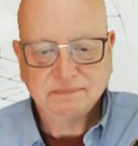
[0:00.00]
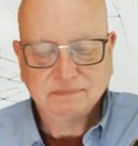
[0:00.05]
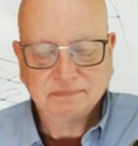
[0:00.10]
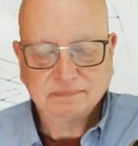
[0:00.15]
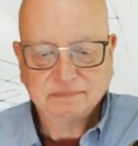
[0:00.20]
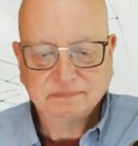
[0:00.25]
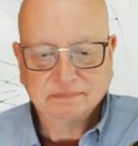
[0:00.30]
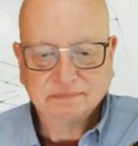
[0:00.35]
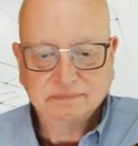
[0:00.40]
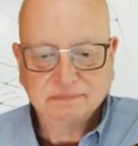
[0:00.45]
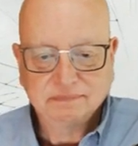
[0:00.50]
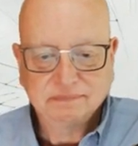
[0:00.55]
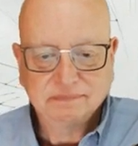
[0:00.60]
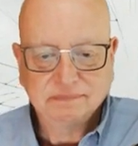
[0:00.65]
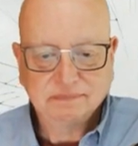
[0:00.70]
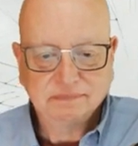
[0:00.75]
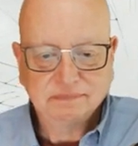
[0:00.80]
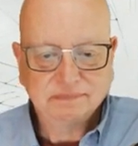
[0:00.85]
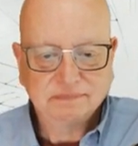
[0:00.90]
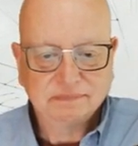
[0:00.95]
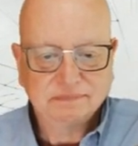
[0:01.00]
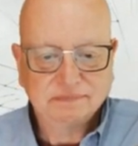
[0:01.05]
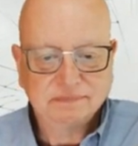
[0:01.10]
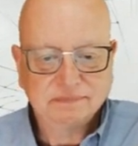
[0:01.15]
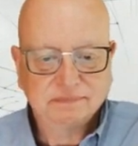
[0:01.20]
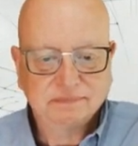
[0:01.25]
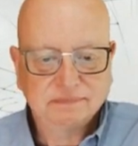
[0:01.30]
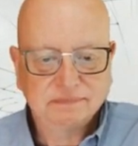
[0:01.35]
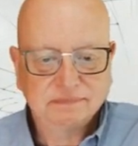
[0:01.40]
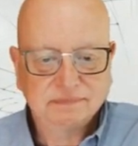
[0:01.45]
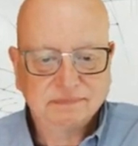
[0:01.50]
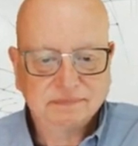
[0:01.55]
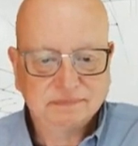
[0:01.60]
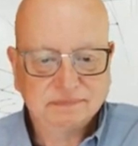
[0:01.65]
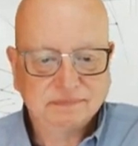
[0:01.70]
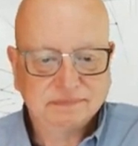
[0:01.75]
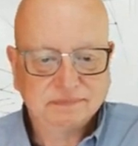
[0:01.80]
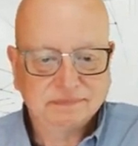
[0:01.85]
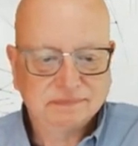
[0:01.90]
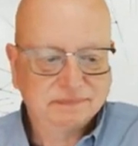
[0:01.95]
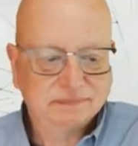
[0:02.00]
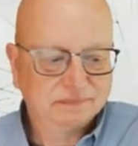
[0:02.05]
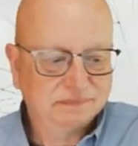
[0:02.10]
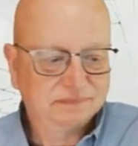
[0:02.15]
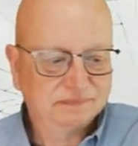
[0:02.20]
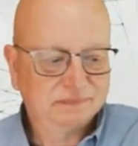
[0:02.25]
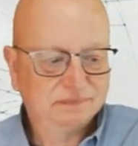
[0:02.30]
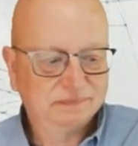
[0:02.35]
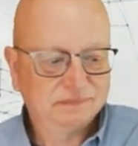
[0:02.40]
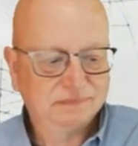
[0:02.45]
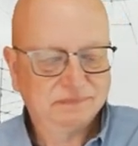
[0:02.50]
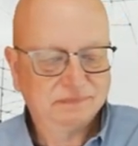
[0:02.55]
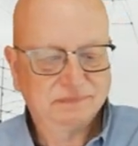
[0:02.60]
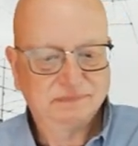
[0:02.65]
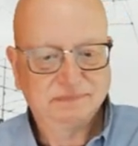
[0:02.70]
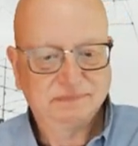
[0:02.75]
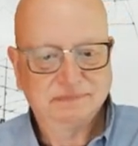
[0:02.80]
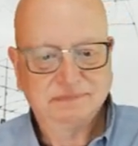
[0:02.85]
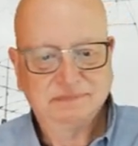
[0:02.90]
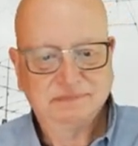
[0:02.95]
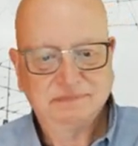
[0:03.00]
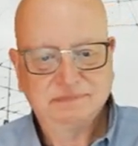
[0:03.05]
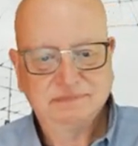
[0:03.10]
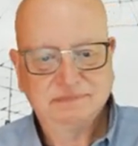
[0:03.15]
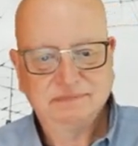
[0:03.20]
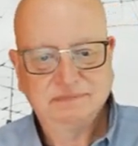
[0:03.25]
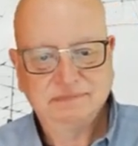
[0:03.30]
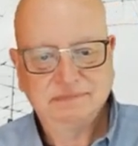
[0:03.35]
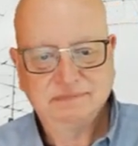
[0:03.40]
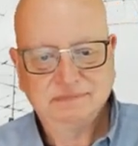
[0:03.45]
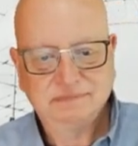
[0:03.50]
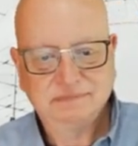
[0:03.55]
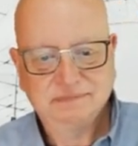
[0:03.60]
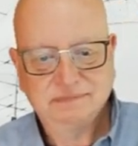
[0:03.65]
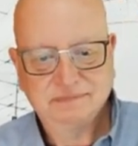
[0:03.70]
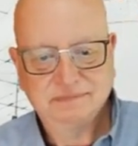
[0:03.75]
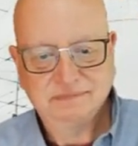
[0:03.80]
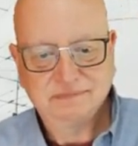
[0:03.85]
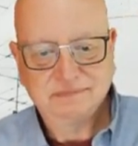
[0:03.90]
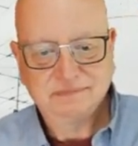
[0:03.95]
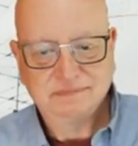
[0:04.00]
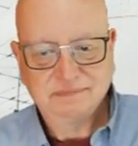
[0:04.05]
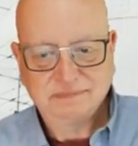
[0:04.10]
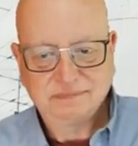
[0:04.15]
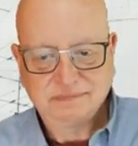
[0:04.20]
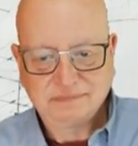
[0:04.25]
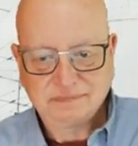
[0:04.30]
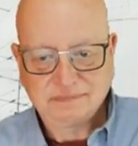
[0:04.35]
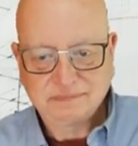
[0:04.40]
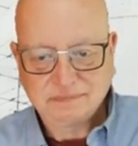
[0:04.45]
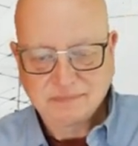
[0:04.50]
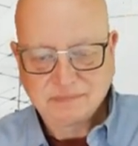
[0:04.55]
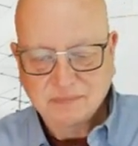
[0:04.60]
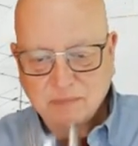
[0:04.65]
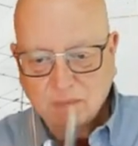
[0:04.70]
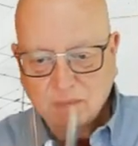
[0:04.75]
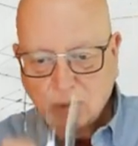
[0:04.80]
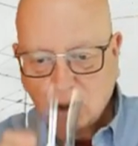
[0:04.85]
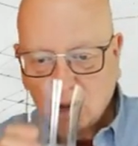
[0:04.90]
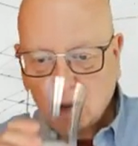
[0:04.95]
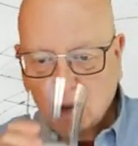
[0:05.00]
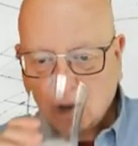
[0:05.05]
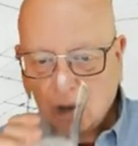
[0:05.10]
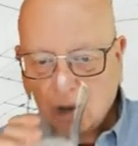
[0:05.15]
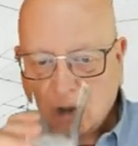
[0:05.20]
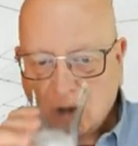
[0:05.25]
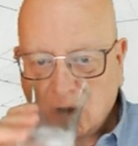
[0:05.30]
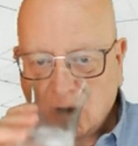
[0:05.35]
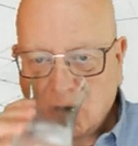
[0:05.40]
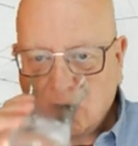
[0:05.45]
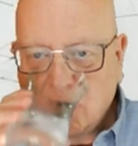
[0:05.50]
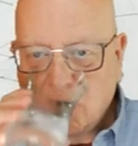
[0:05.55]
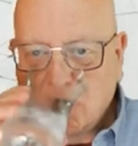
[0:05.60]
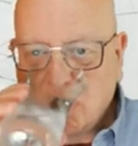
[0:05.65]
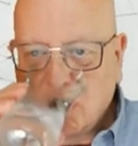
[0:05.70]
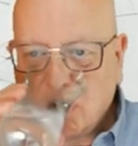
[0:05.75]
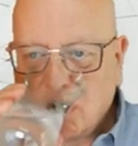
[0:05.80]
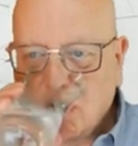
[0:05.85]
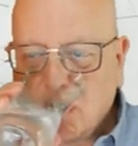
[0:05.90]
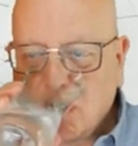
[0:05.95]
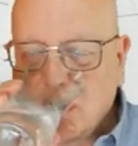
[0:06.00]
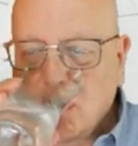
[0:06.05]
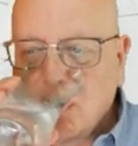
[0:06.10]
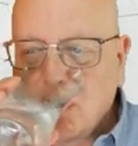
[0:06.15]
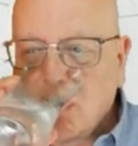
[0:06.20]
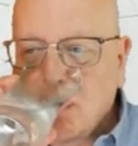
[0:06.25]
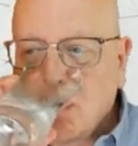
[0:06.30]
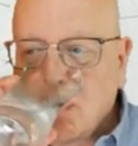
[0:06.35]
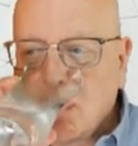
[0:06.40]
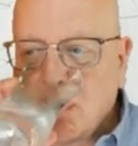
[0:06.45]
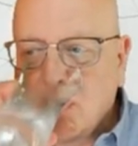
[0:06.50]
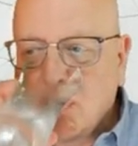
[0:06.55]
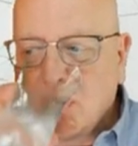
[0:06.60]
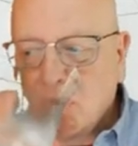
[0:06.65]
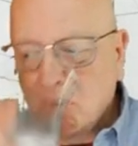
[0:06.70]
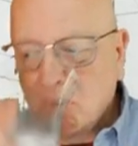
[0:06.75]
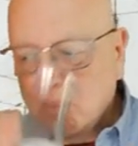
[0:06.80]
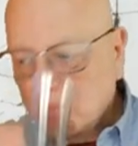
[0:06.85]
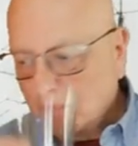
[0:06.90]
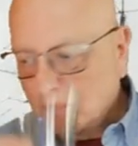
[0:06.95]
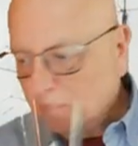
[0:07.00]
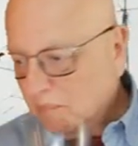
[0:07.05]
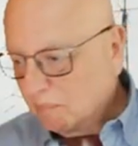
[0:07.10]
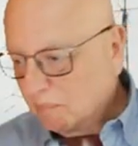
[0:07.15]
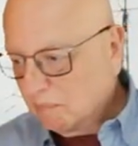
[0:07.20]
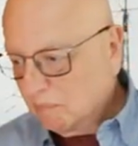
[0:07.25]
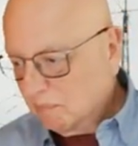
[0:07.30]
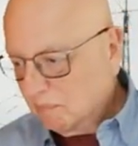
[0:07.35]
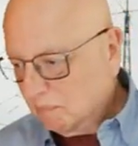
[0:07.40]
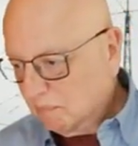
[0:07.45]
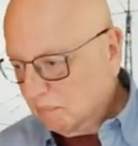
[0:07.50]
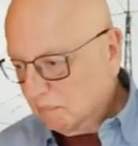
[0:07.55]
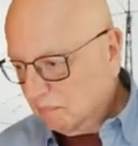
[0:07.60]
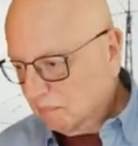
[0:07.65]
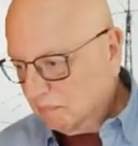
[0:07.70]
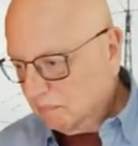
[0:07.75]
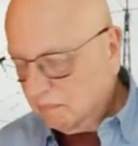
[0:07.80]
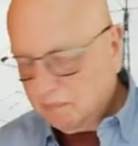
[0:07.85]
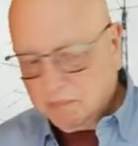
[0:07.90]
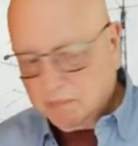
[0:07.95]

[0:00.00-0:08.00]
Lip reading: [no speech]